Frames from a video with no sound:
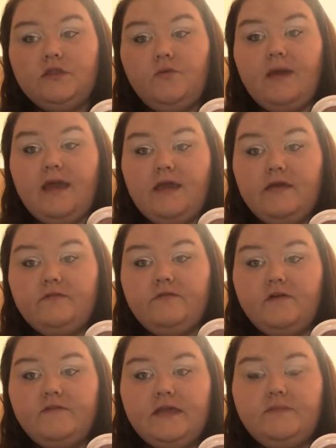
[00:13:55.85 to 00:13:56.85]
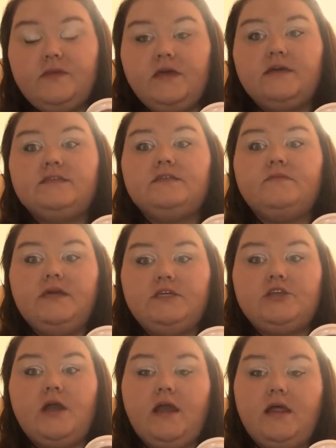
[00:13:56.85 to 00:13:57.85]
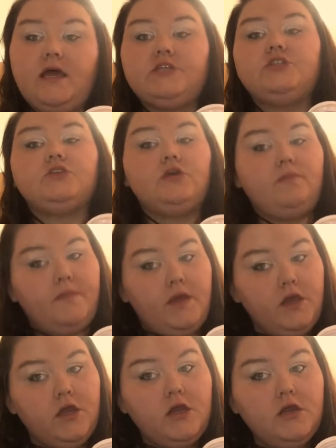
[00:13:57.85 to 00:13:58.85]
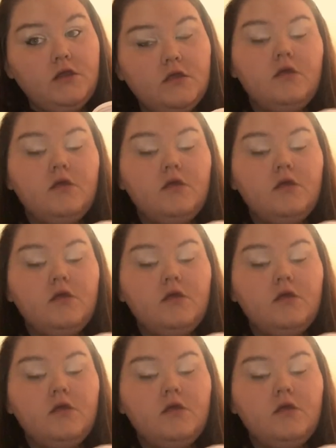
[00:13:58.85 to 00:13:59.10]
the wave of it because it makes your eyelashes look bigger.